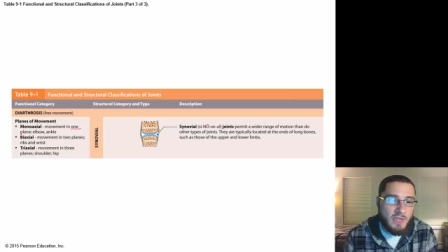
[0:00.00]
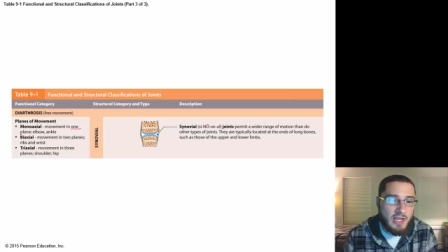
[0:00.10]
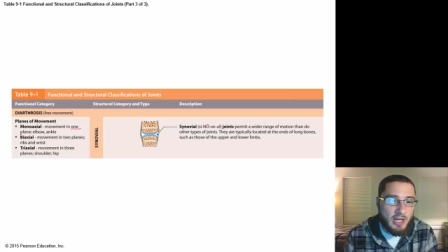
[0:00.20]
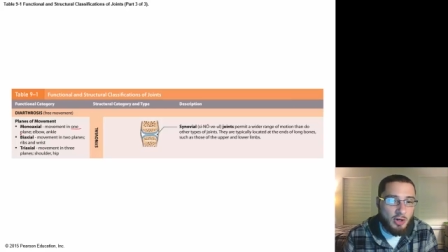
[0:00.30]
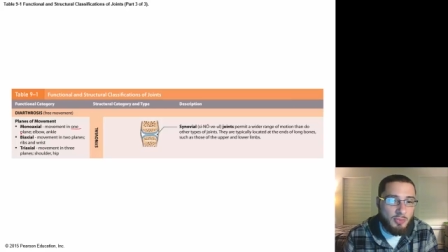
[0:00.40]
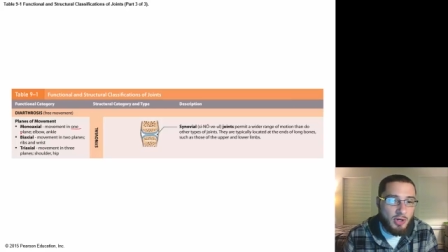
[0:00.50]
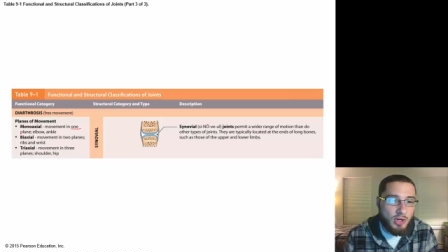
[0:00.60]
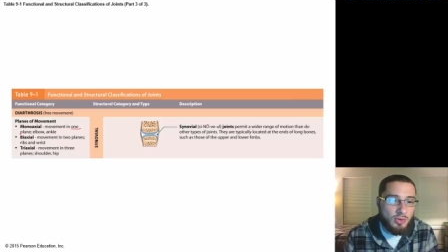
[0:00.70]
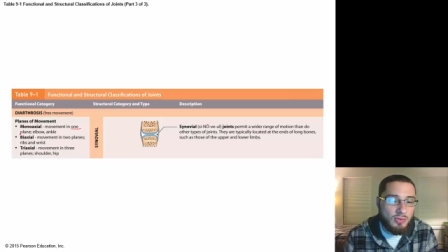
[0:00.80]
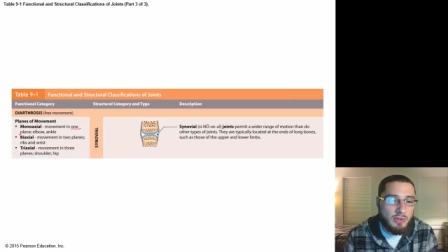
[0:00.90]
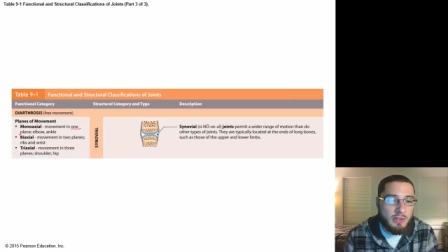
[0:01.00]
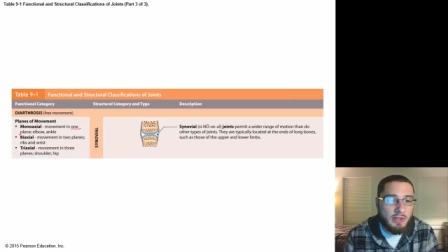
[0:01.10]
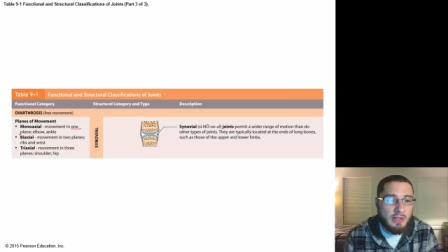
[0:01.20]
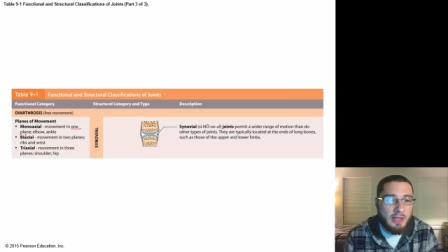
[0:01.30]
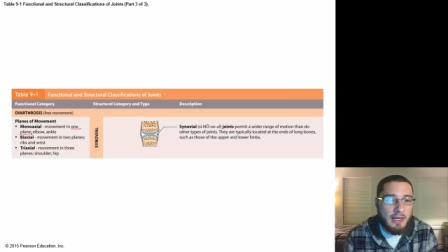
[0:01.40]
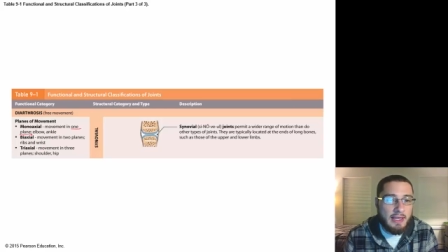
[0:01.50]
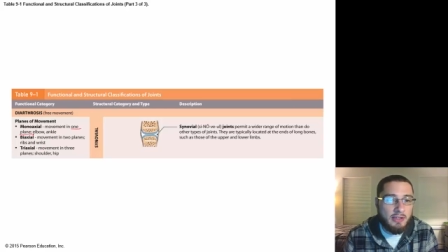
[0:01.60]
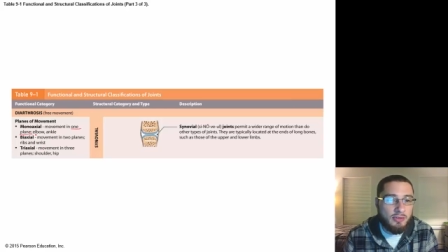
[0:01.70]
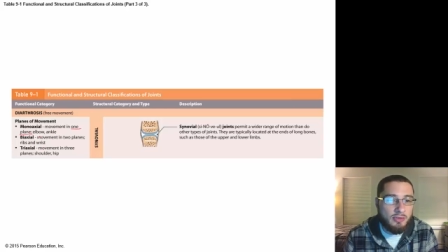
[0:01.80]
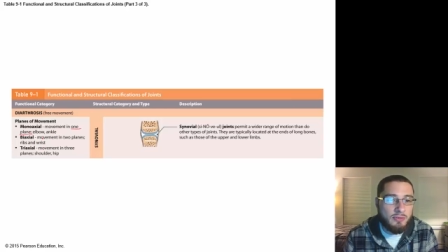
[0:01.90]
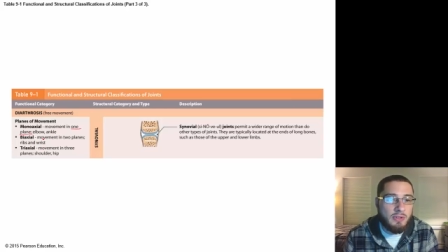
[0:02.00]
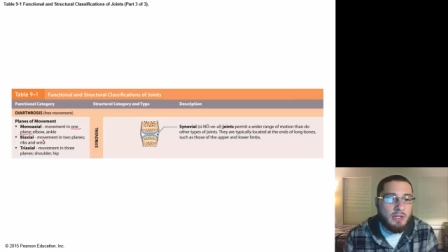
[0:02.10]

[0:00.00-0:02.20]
elbow, ankle?